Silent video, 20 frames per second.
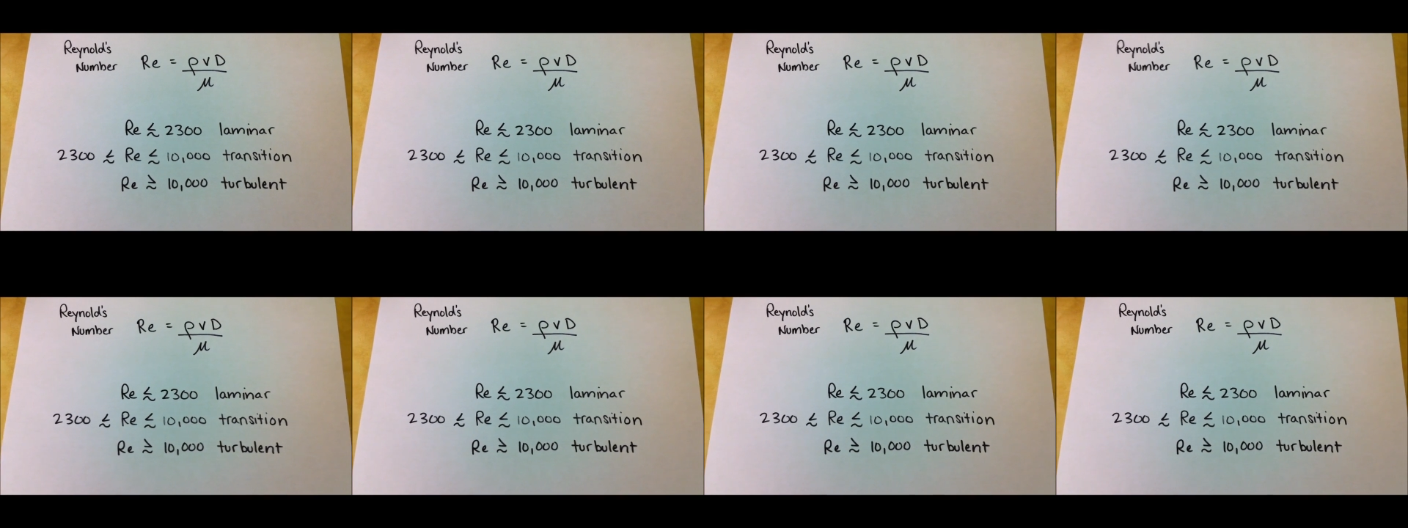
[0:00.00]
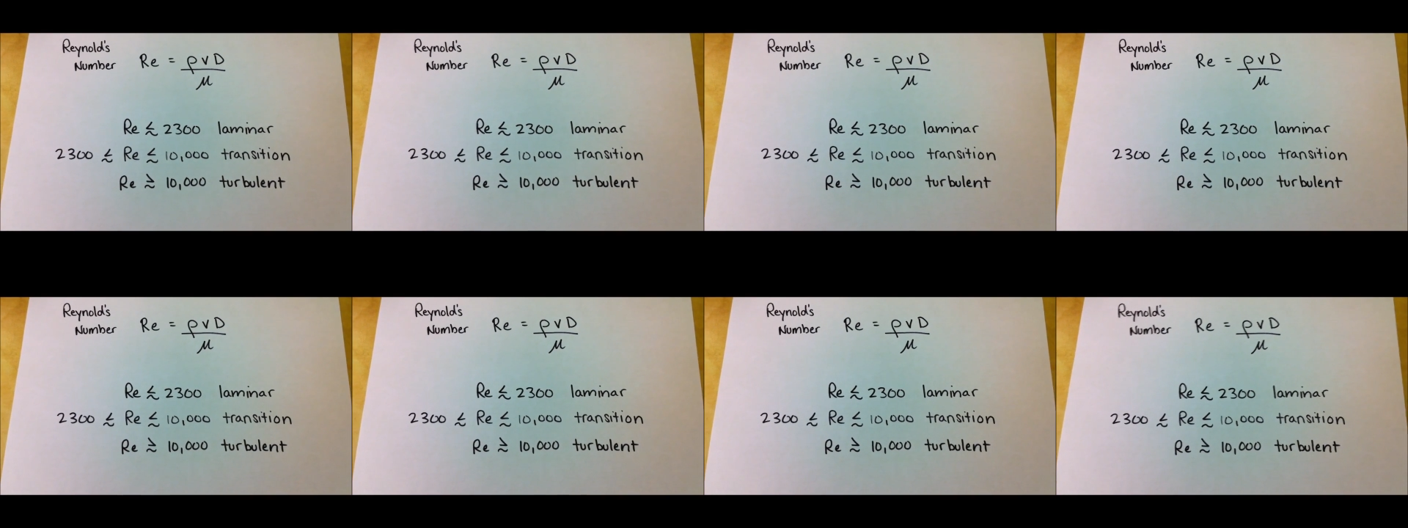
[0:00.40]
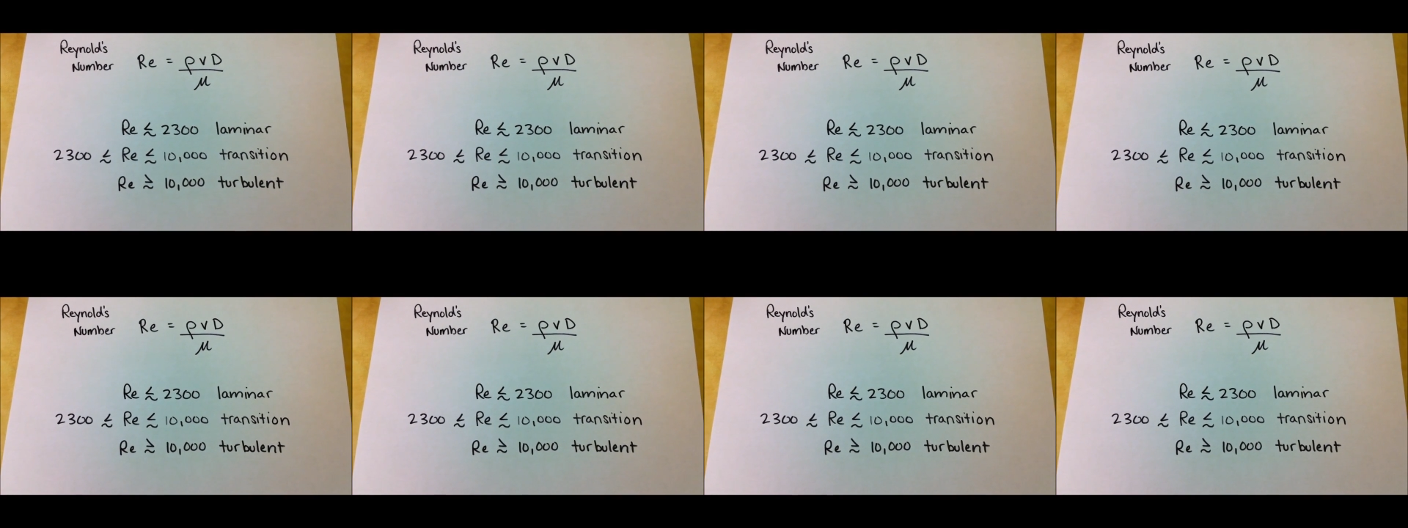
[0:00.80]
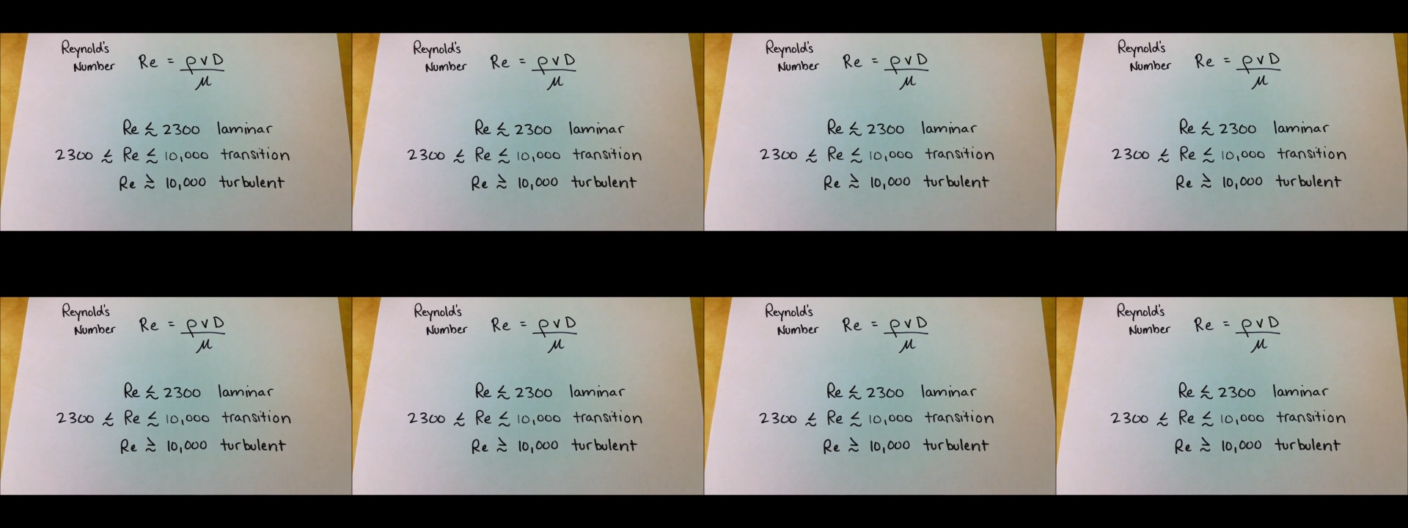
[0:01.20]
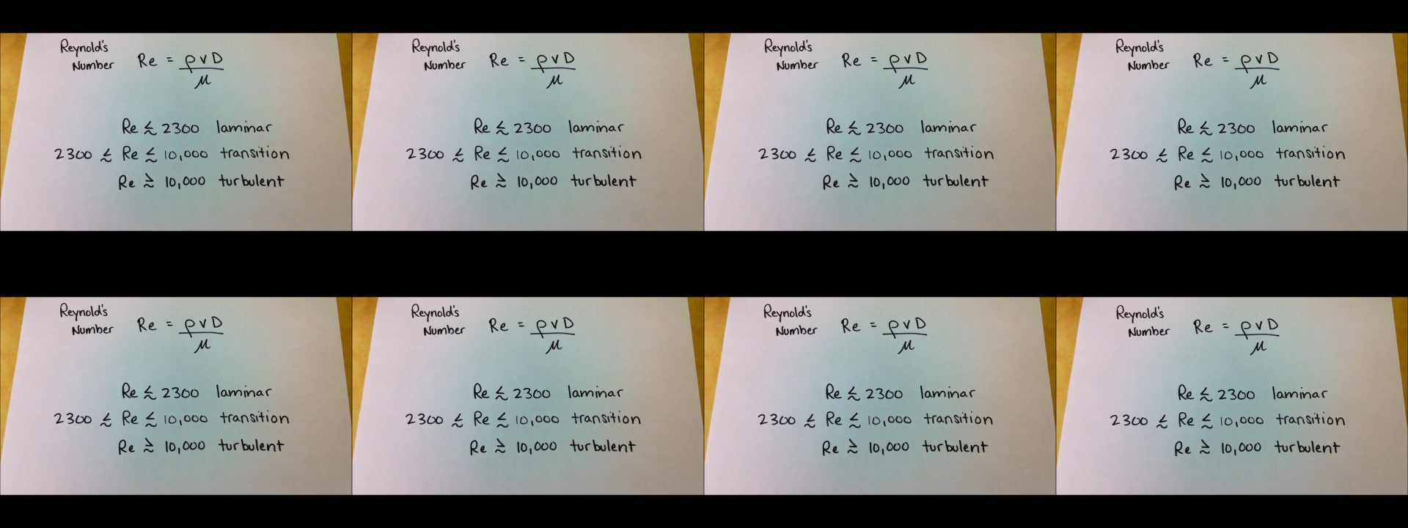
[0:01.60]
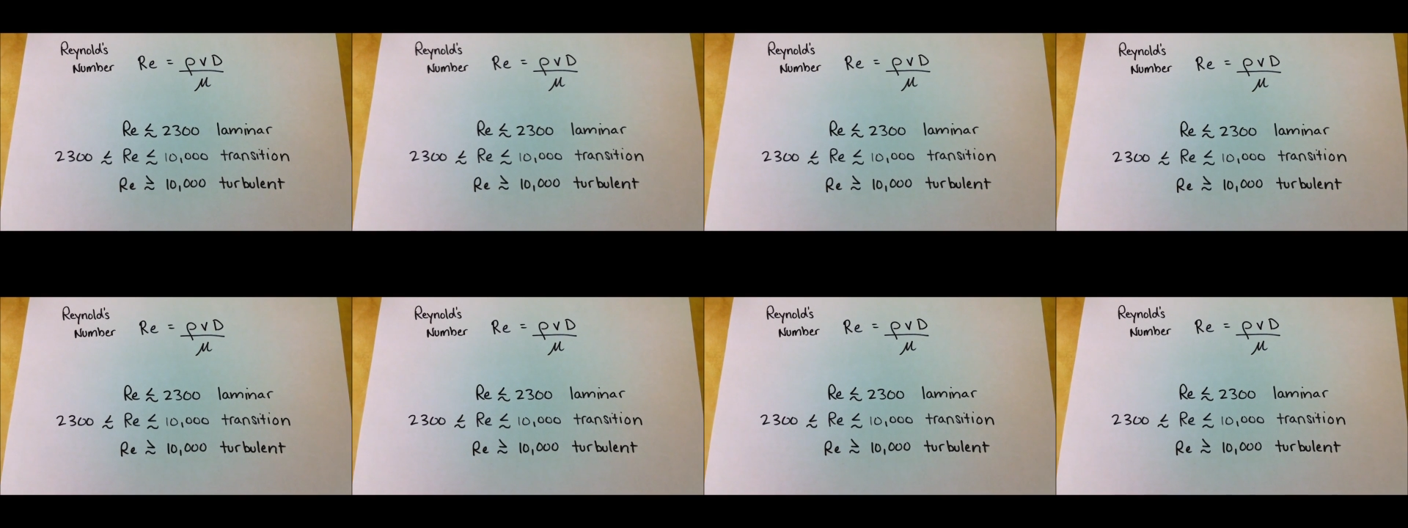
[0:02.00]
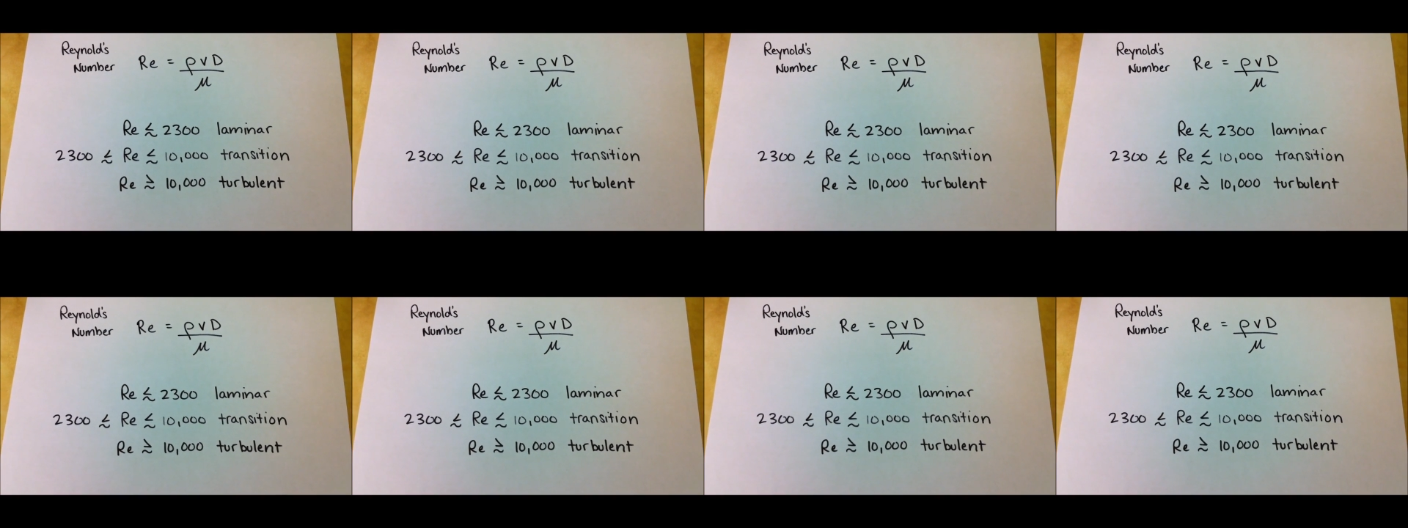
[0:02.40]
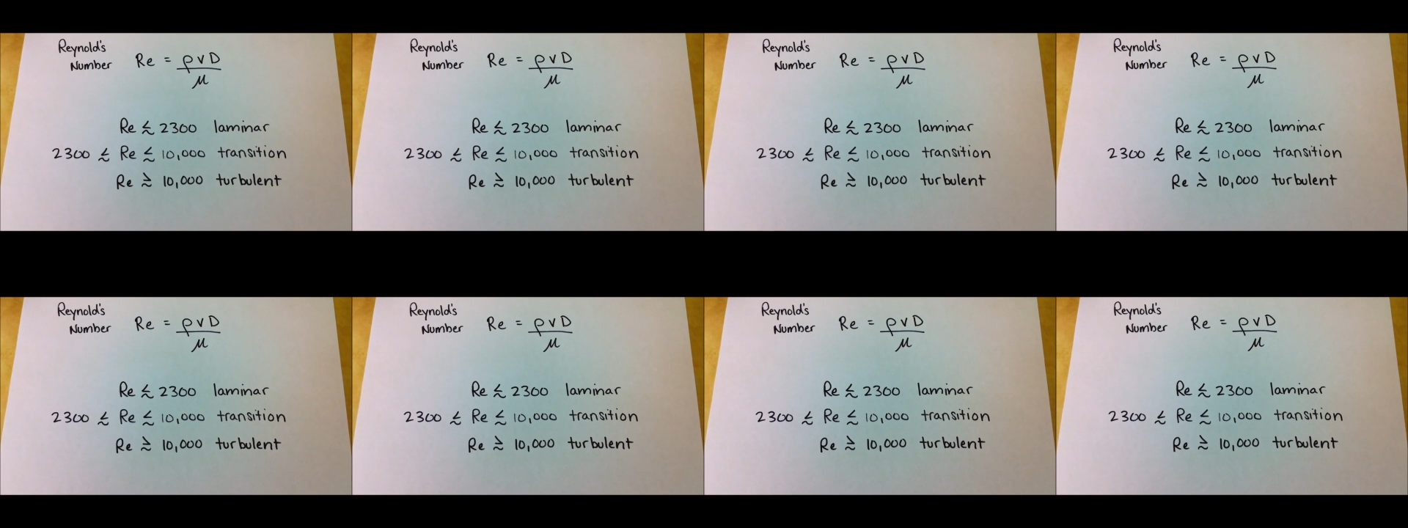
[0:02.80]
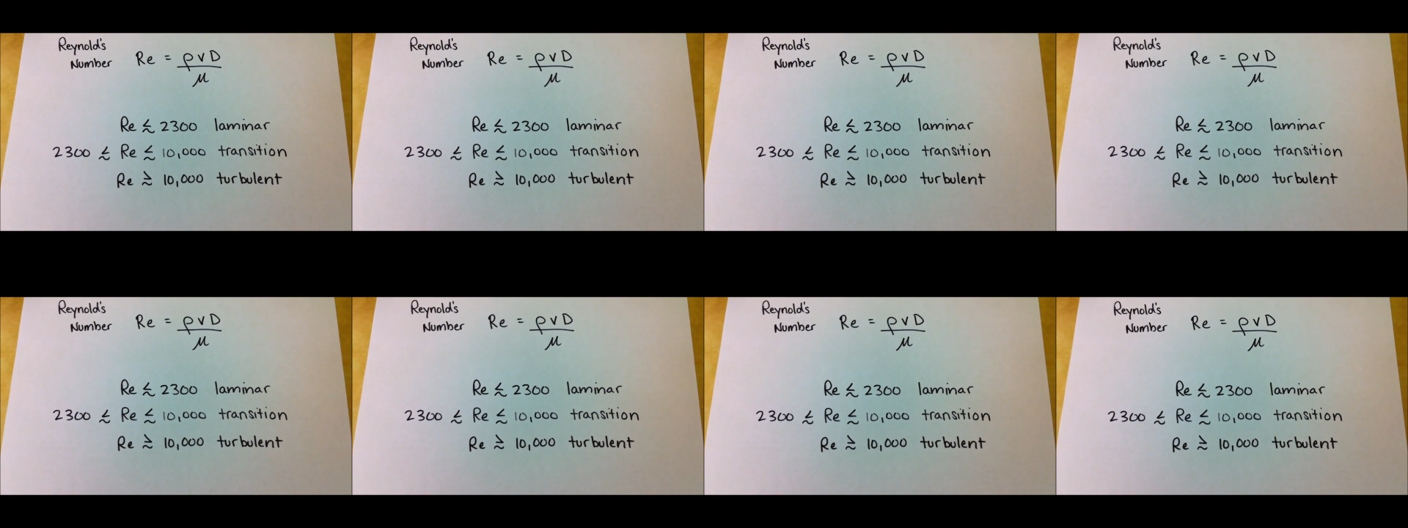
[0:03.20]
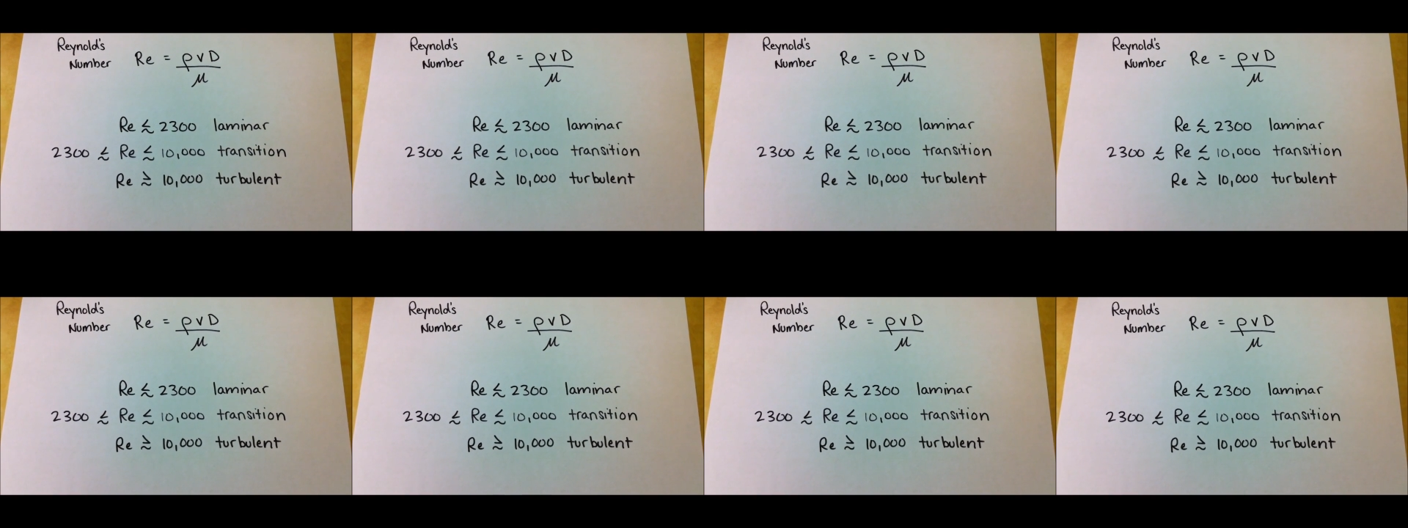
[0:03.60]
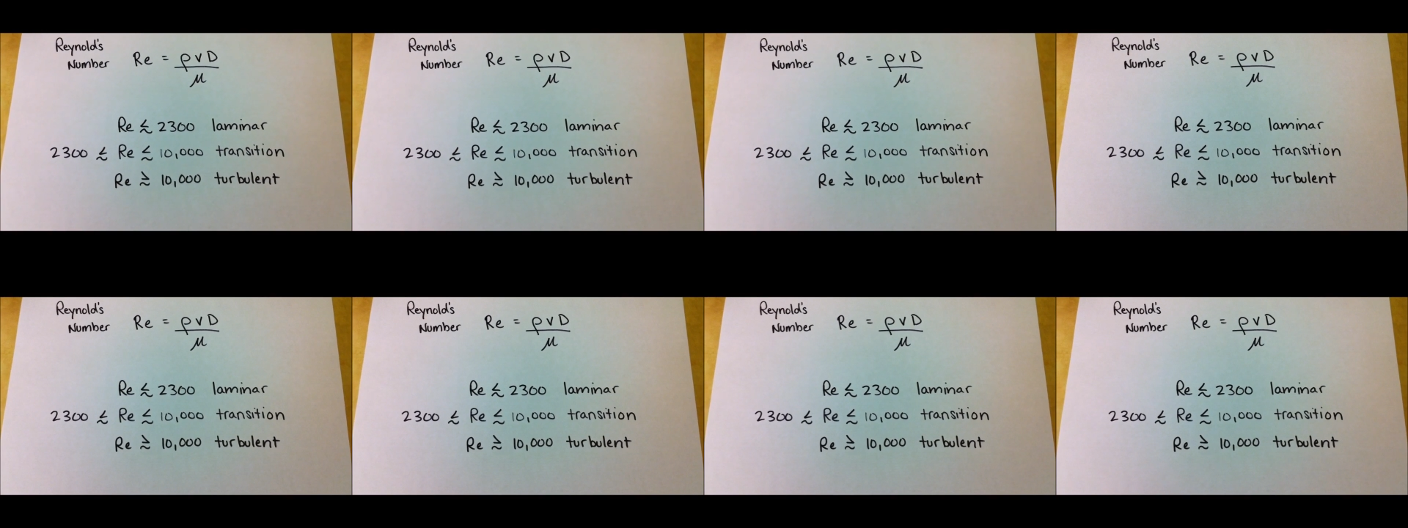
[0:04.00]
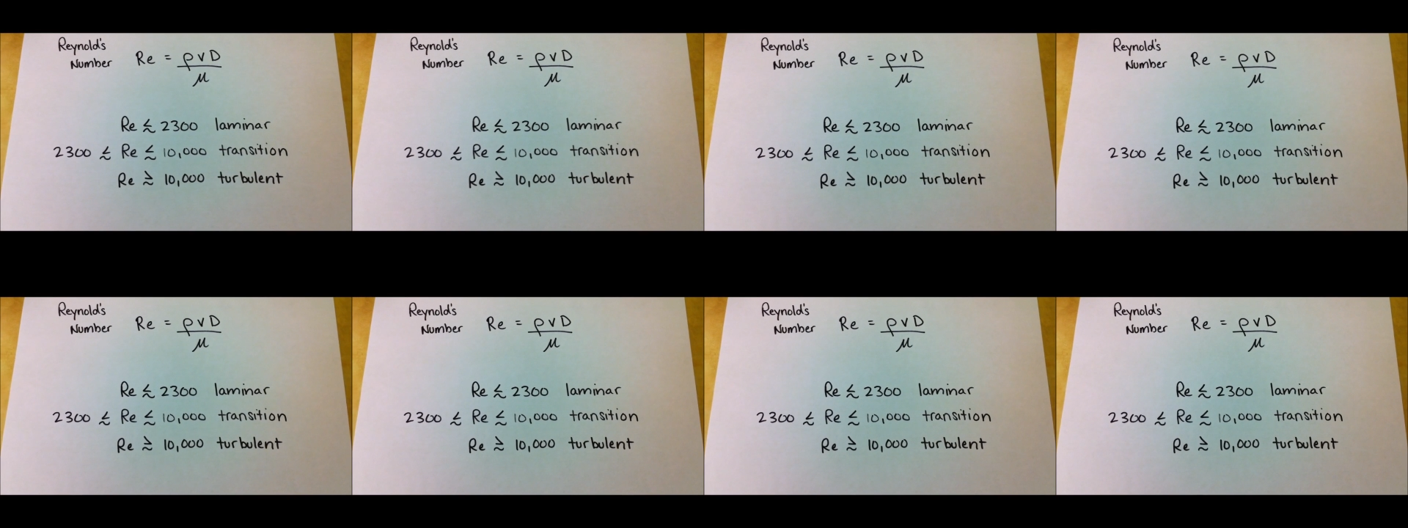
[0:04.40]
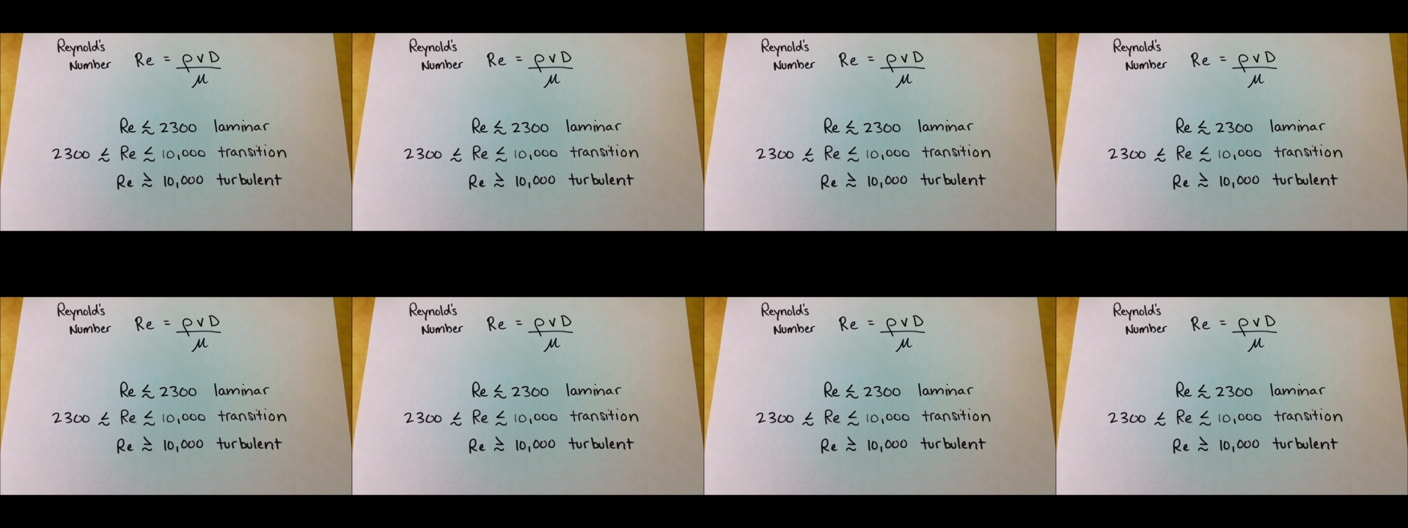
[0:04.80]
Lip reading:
[unreadable: no face in view]